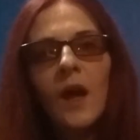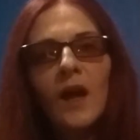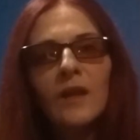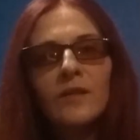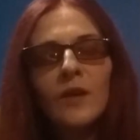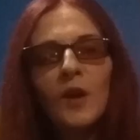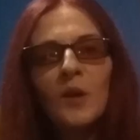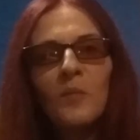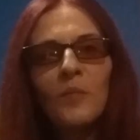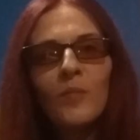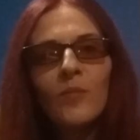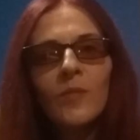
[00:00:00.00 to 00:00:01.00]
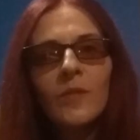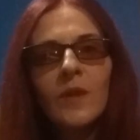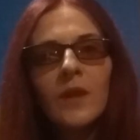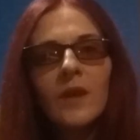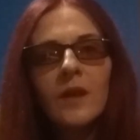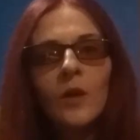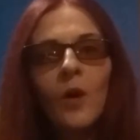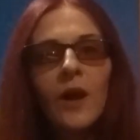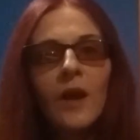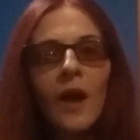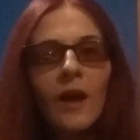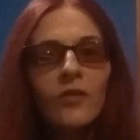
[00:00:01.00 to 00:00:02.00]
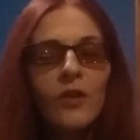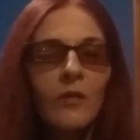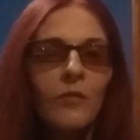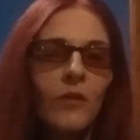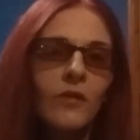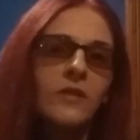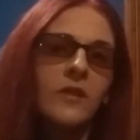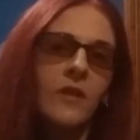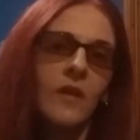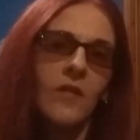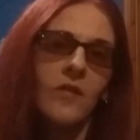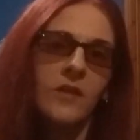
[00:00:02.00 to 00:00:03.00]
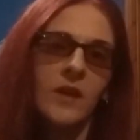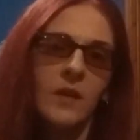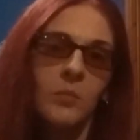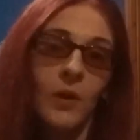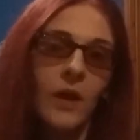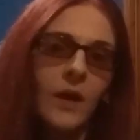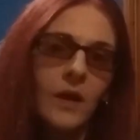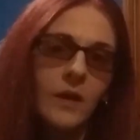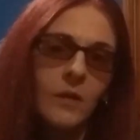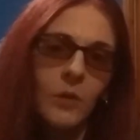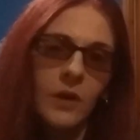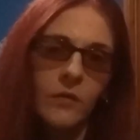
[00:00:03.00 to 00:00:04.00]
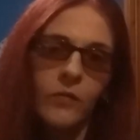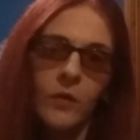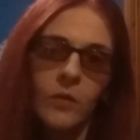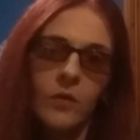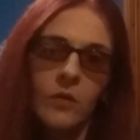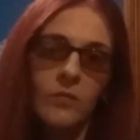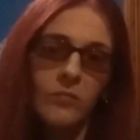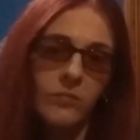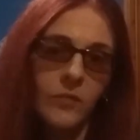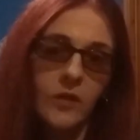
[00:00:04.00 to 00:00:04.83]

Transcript: And, I actually confronted her yesterday, politely. We had a phone call.